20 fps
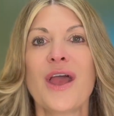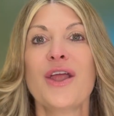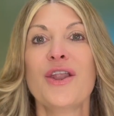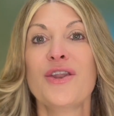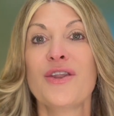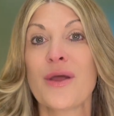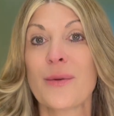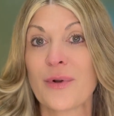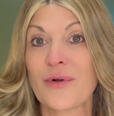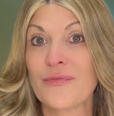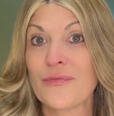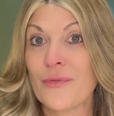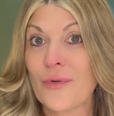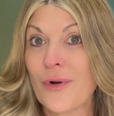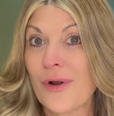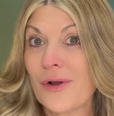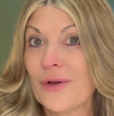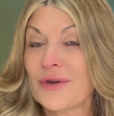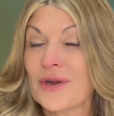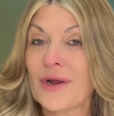Number
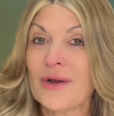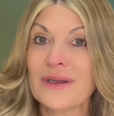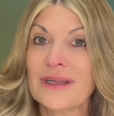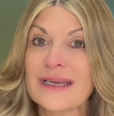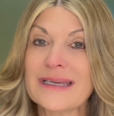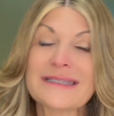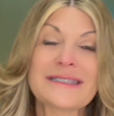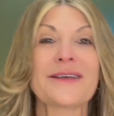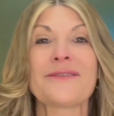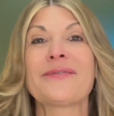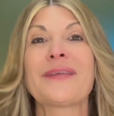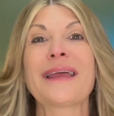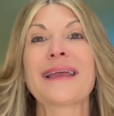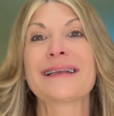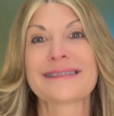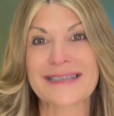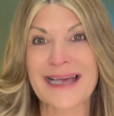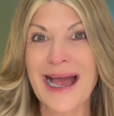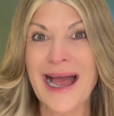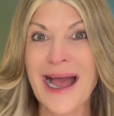4 on our list of
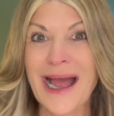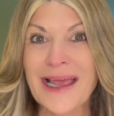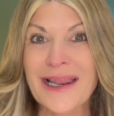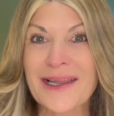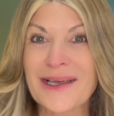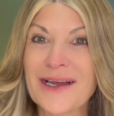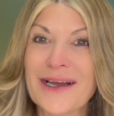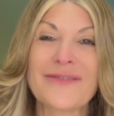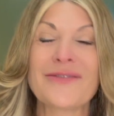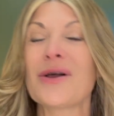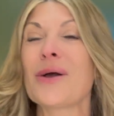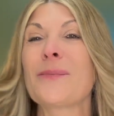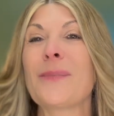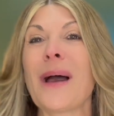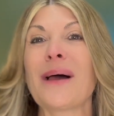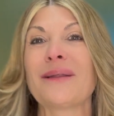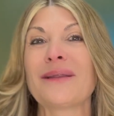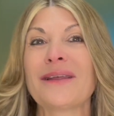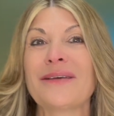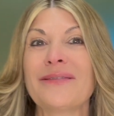things I love
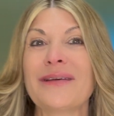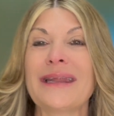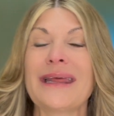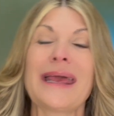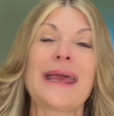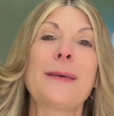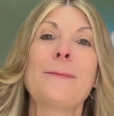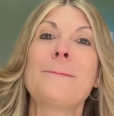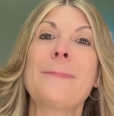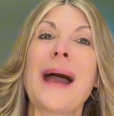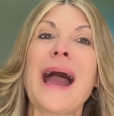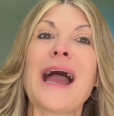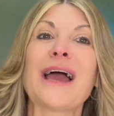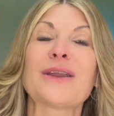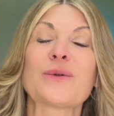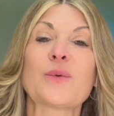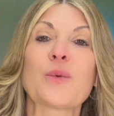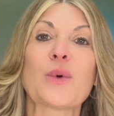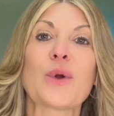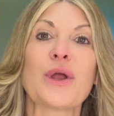about living in
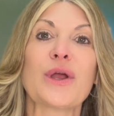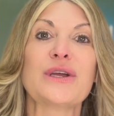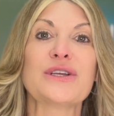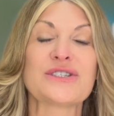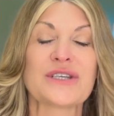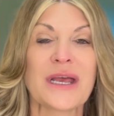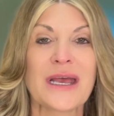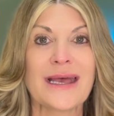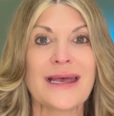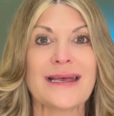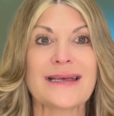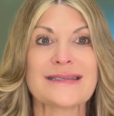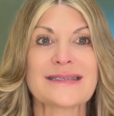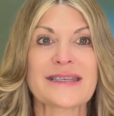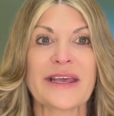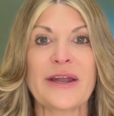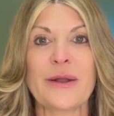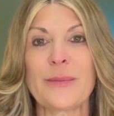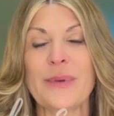Baton Rouge is going to